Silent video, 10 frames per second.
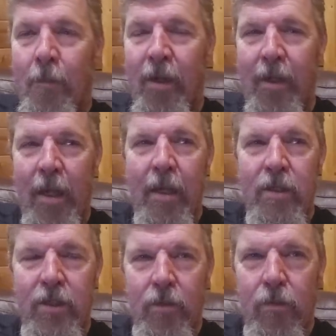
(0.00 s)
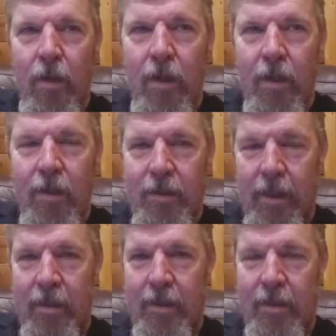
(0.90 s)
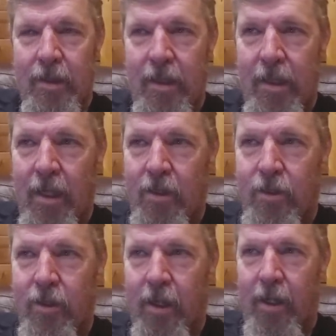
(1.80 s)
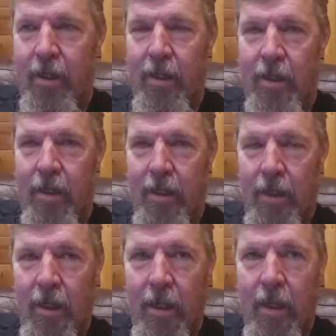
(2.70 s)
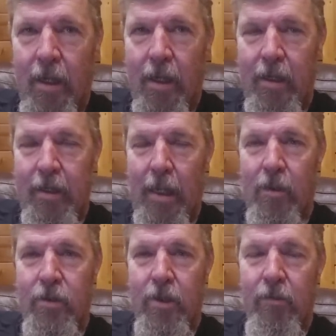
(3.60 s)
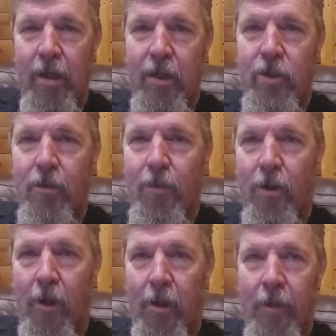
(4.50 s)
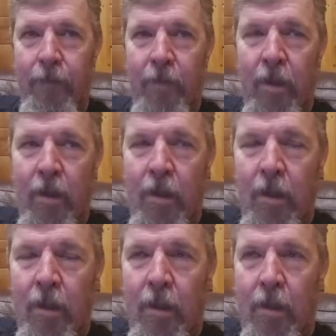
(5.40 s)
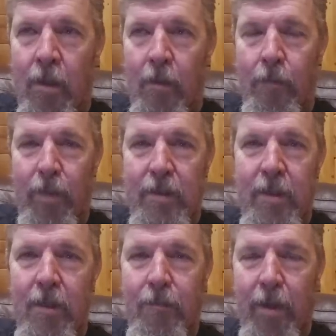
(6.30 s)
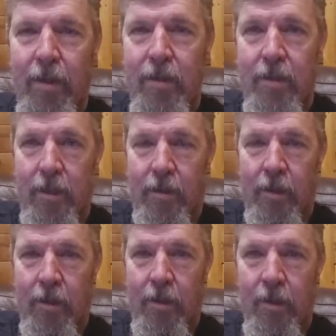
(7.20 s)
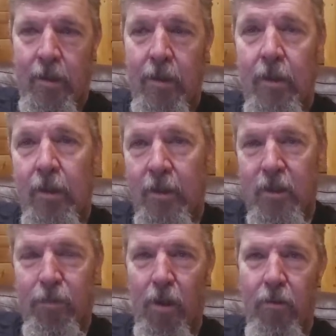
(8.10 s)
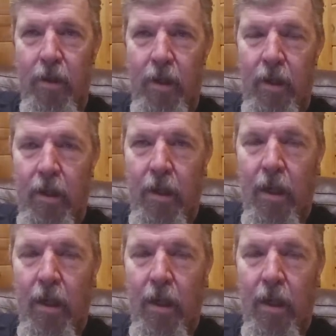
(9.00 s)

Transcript: But in case you didn't see yesterday, Yellowstone National Park, Biscayne Basin exploded.